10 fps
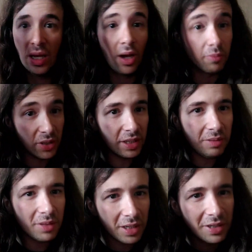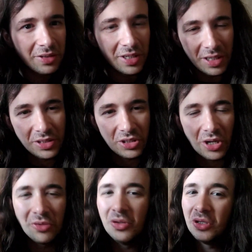I'm going to leave the link to his
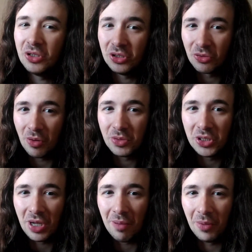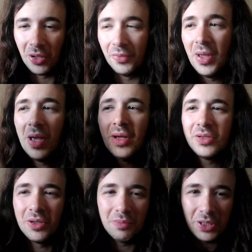channel in the description down below,
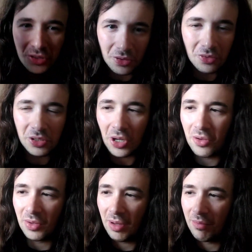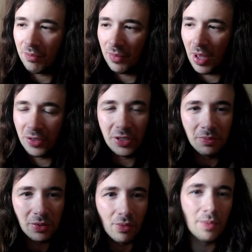so be sure to go and give him a
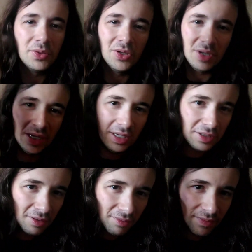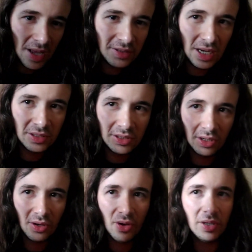subscription. He is a fantastic
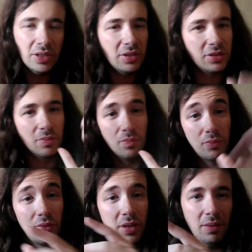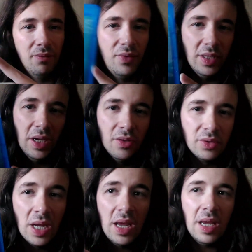guy. He does some brilliant videos.
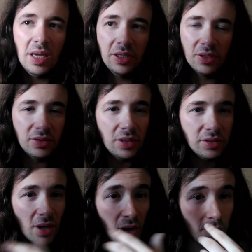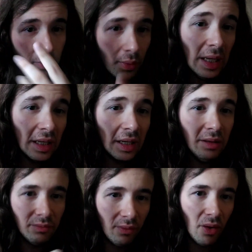He does his weekly
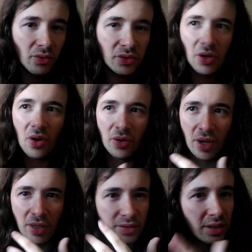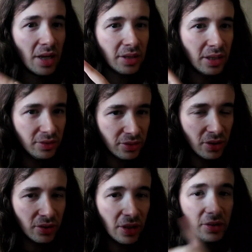vlogs on a Saturday and
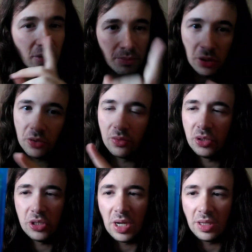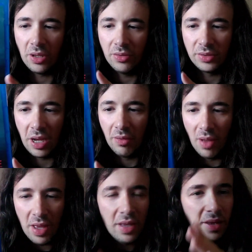Sunday, so be sure to check those out.
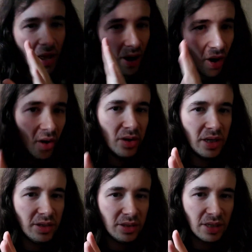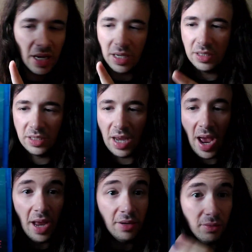They're highly entertaining
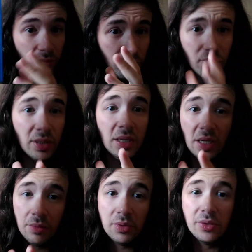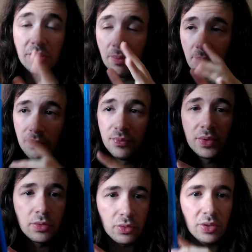and really give you some
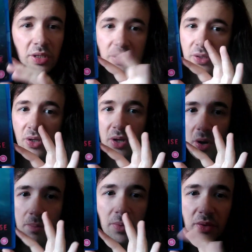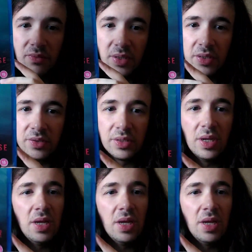good insight on movies.